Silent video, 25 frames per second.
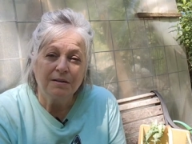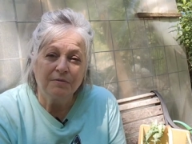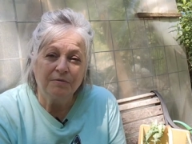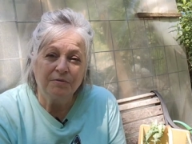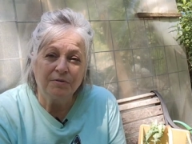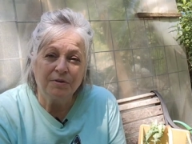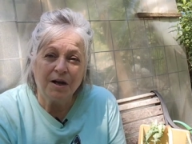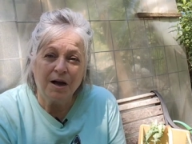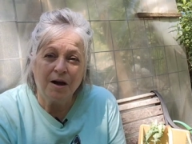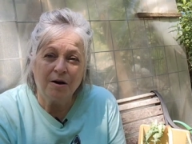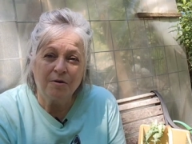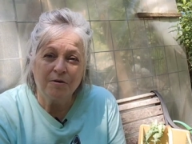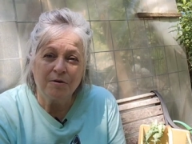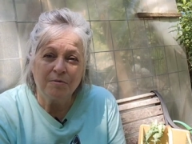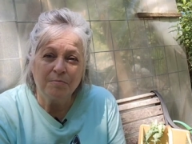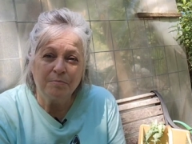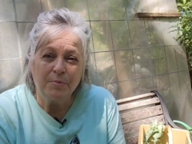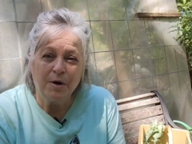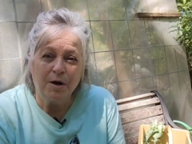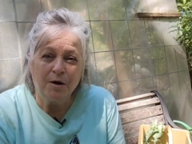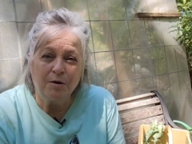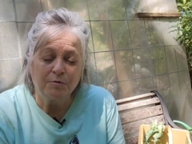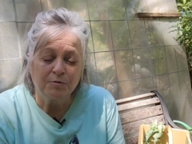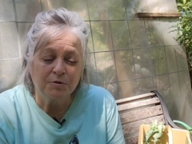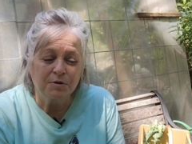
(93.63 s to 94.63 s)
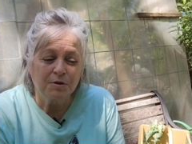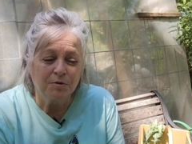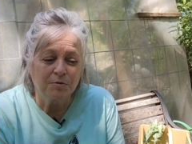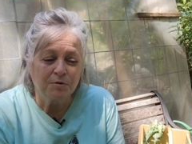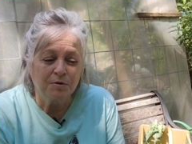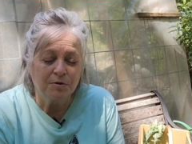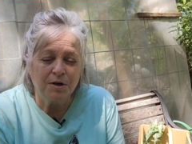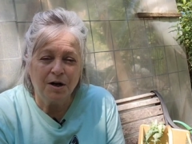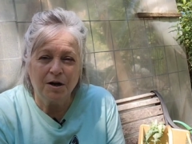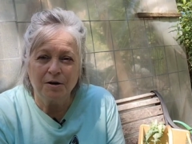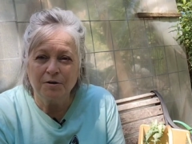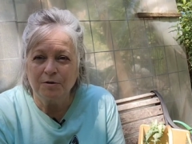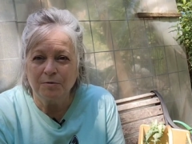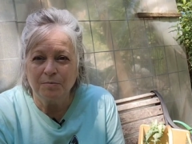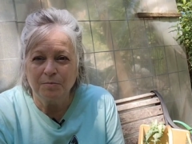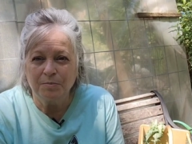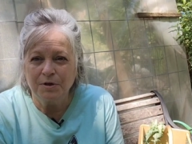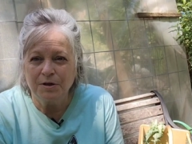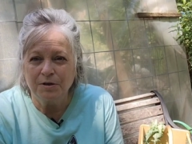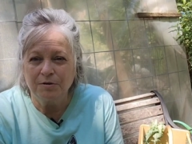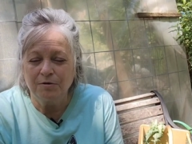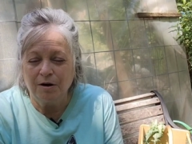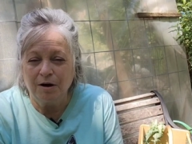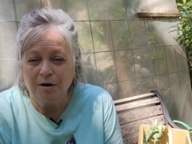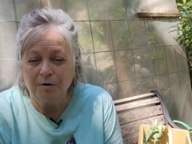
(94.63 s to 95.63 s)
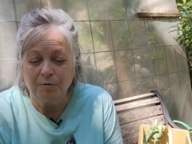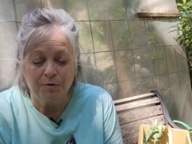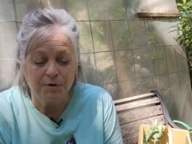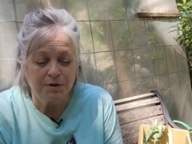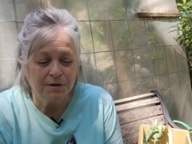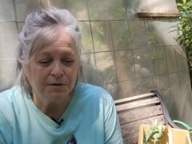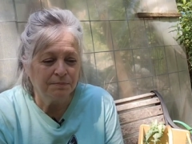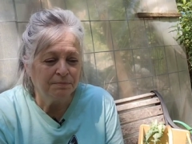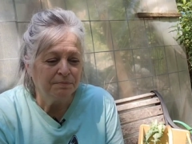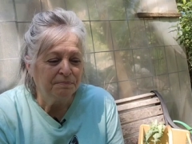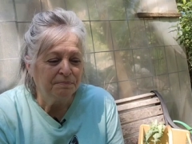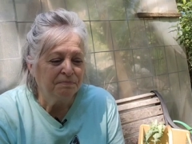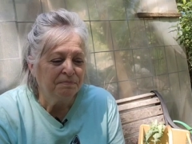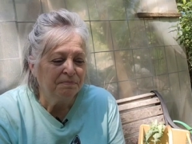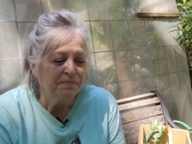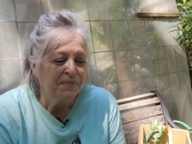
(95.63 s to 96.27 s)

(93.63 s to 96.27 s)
to flower and bolt so they're not going to be growing